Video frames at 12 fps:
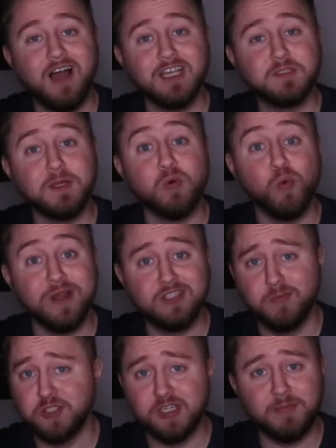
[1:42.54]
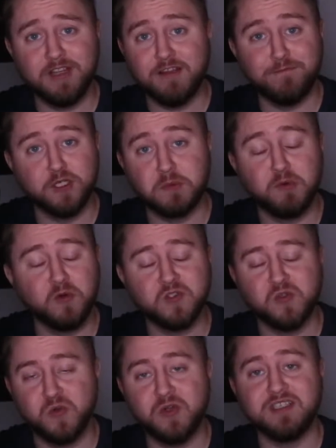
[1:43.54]
I spent way too much time on that first proposal.
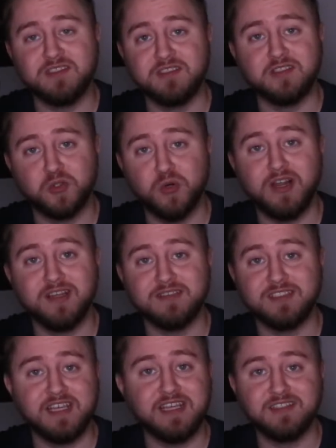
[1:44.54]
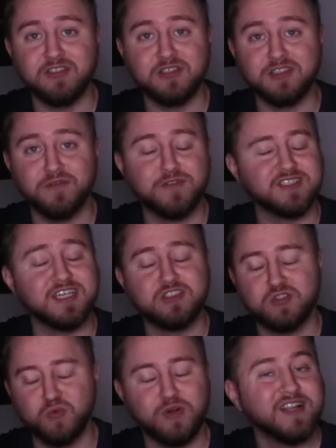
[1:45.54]
You guys need to try saying it to yourself, because I
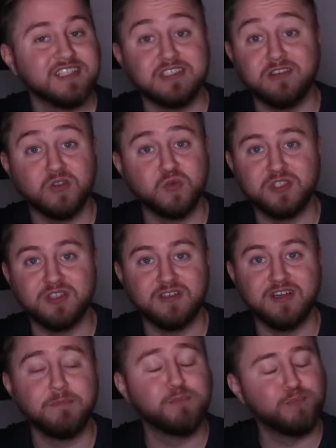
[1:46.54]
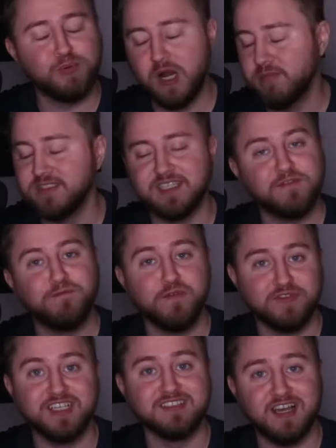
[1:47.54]
swear that's a tongue twister. I probably said it
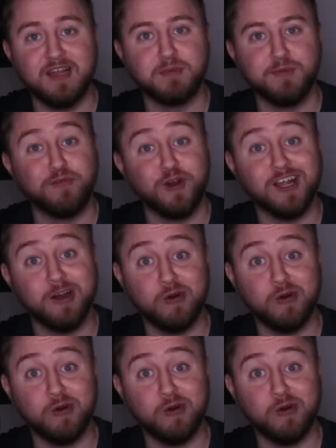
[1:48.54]
15 times before I got